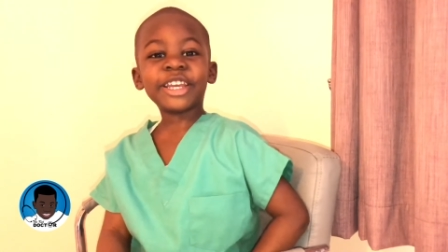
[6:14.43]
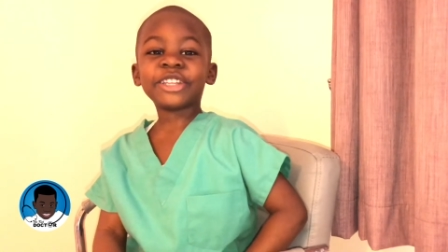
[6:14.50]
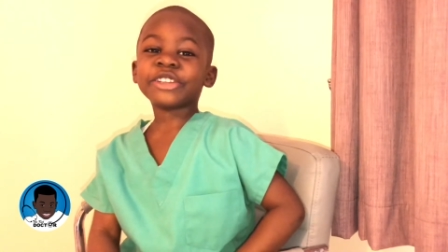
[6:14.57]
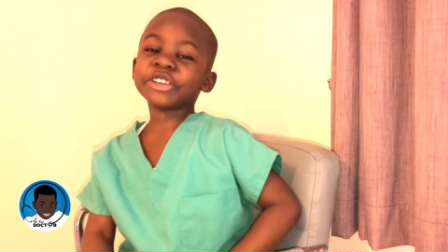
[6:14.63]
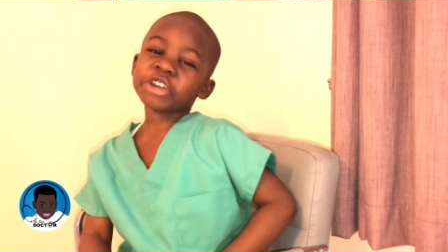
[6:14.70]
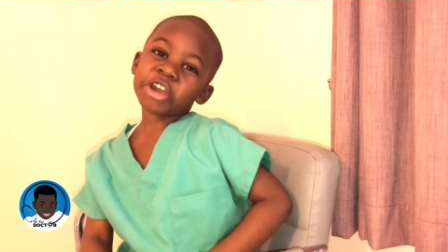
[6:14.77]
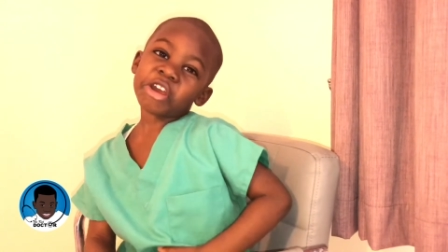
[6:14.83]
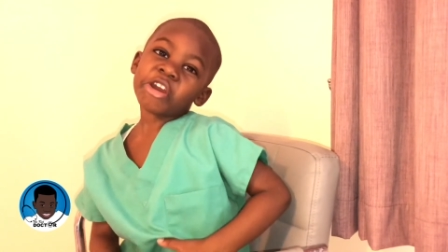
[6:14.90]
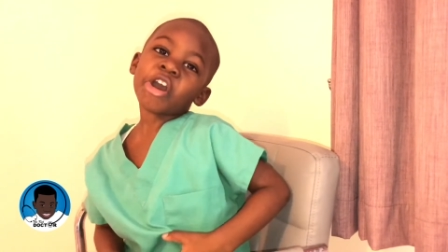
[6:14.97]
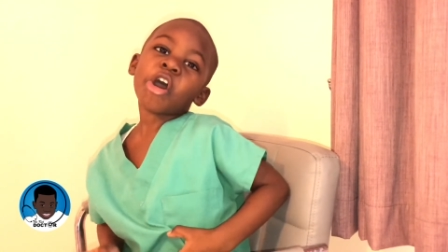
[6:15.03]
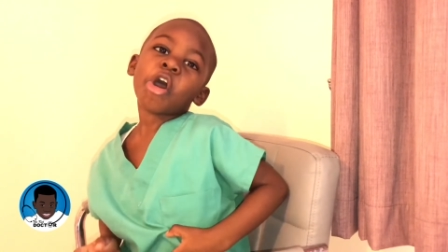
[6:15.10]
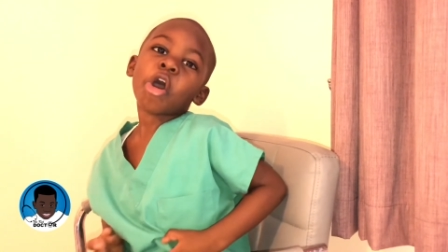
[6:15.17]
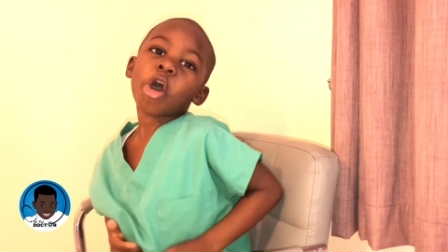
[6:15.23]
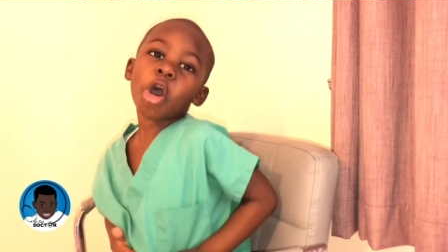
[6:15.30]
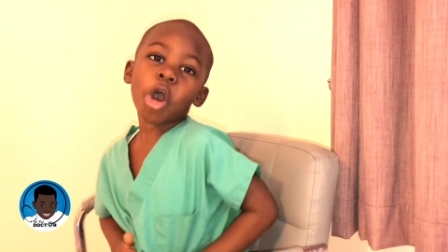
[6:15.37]
your
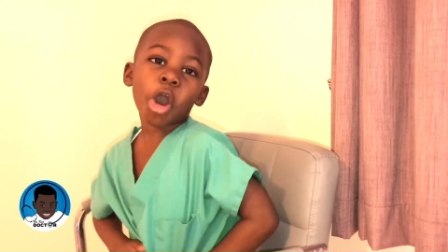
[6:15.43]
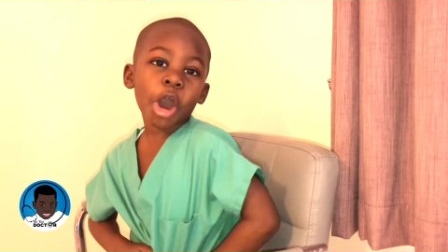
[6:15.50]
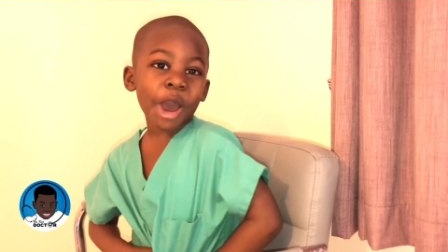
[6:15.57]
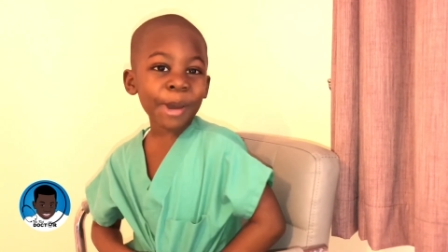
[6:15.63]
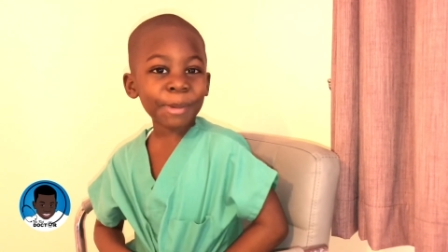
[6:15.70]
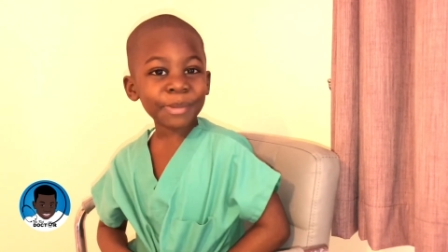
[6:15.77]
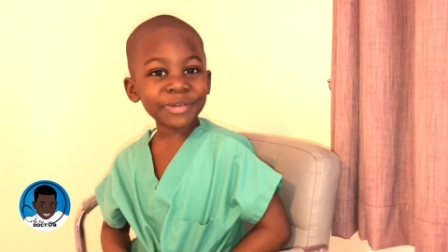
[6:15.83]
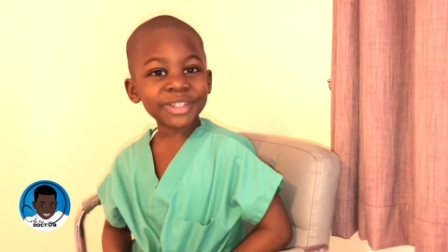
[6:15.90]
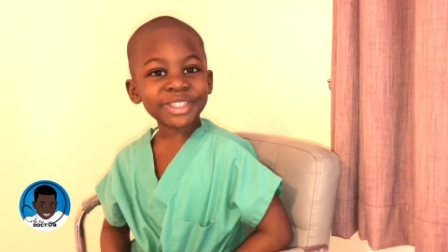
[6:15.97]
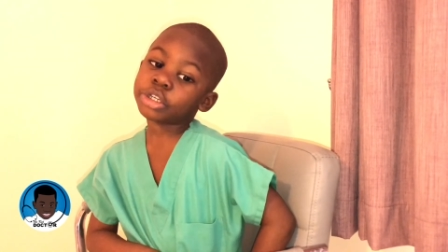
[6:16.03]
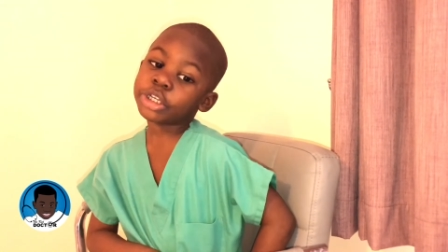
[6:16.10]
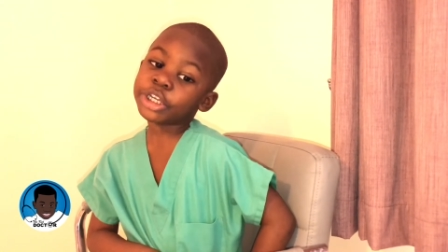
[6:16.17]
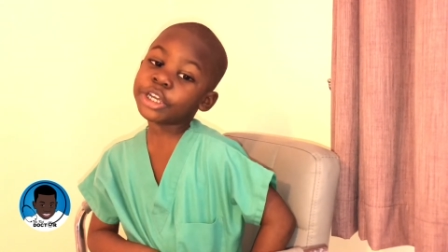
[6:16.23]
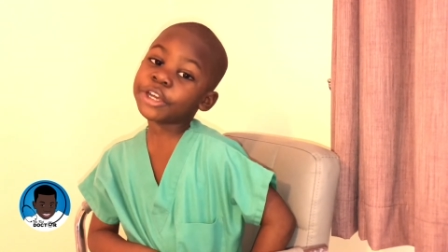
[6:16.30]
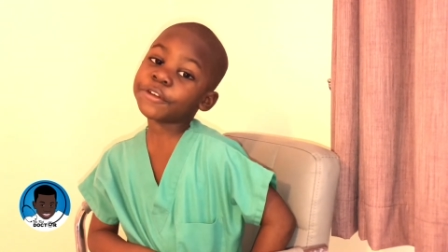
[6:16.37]
home,
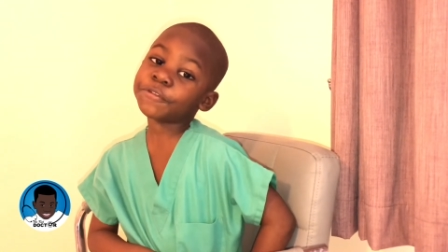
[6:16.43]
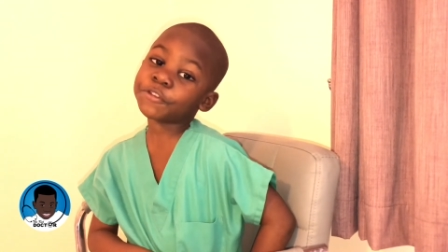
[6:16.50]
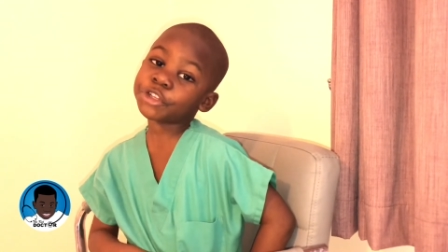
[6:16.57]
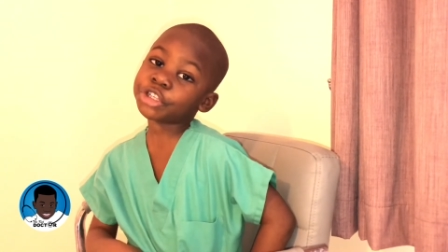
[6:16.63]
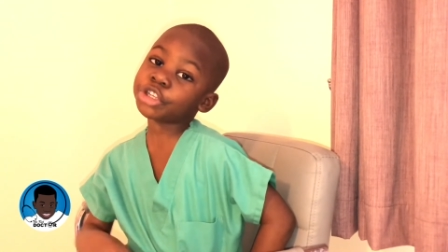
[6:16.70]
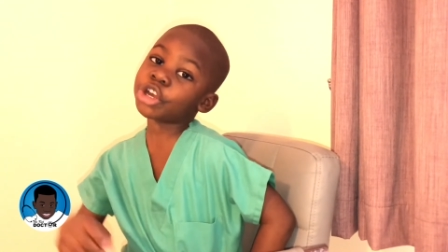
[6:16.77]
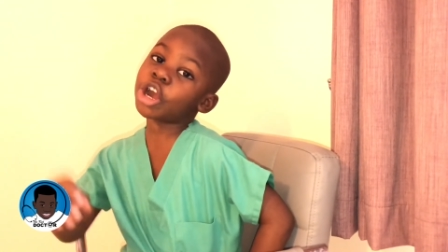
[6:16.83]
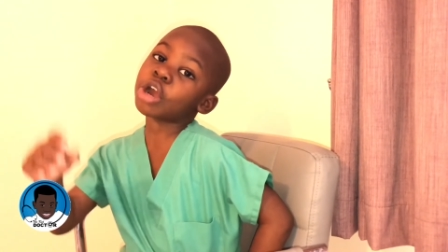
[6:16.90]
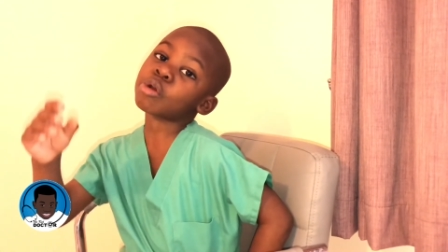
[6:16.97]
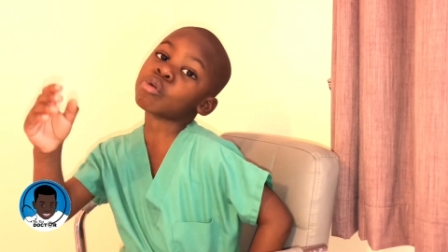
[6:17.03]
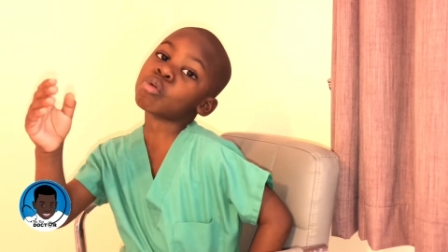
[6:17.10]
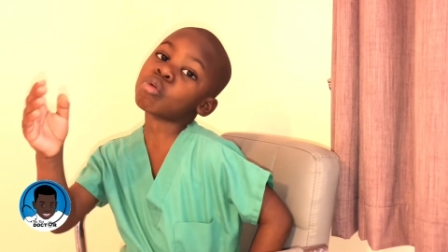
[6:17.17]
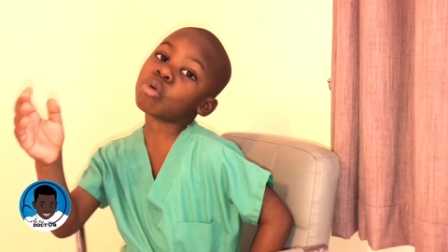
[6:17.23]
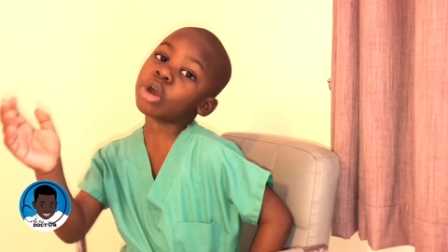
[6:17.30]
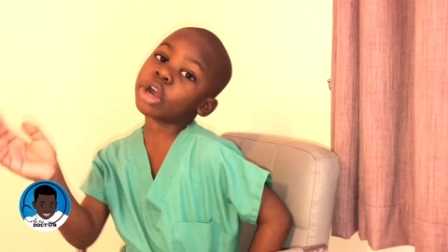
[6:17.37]
even your
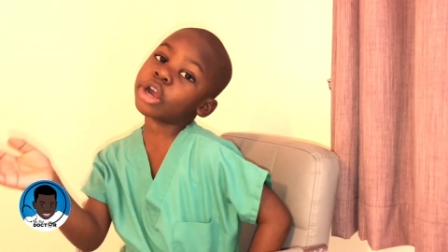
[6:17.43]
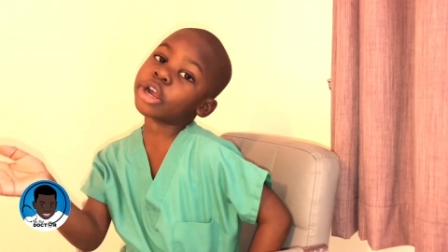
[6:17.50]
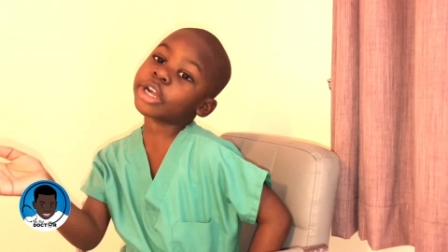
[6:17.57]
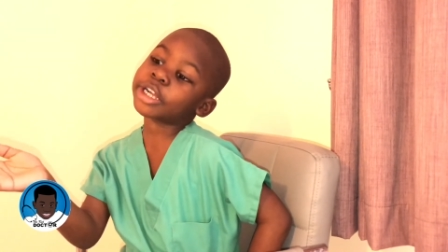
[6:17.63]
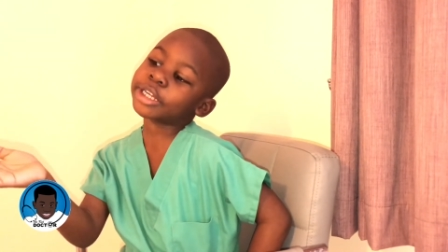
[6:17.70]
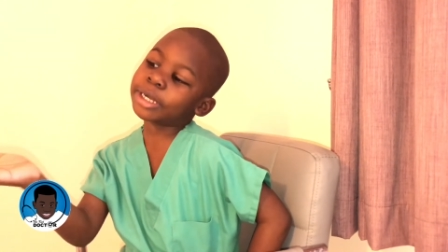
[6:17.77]
work